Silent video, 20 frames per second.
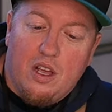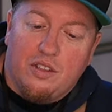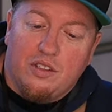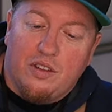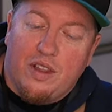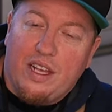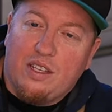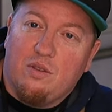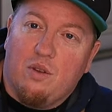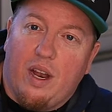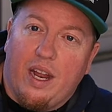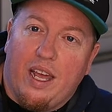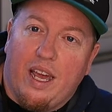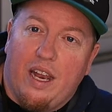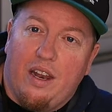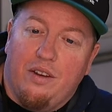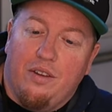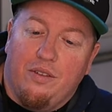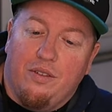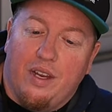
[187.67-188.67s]
So that's what I
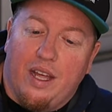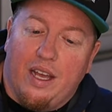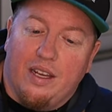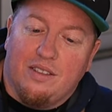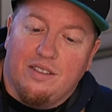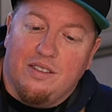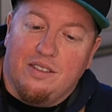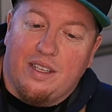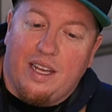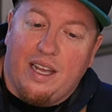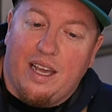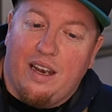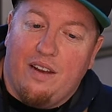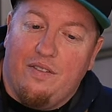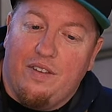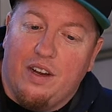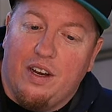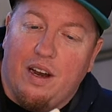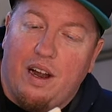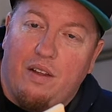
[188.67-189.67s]
gotta do next, is I
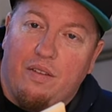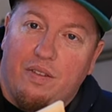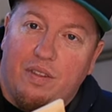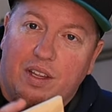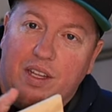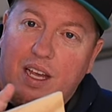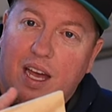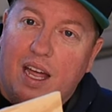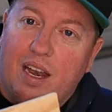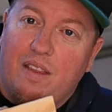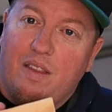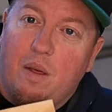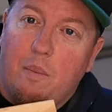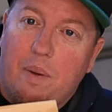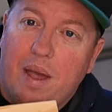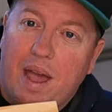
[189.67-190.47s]
gotta figure out the kind of the